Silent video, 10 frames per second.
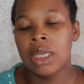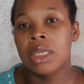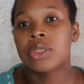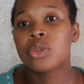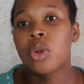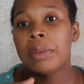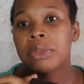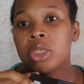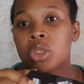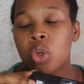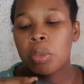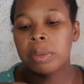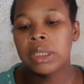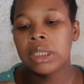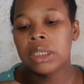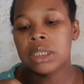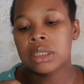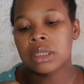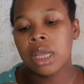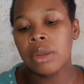So I'm just opening
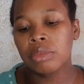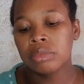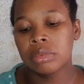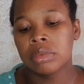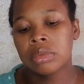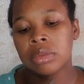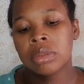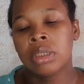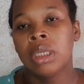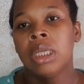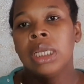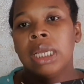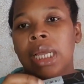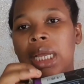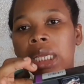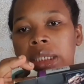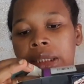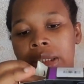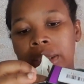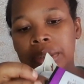this now,
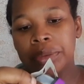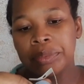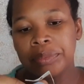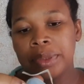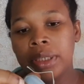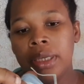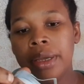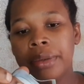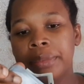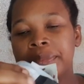and yeah,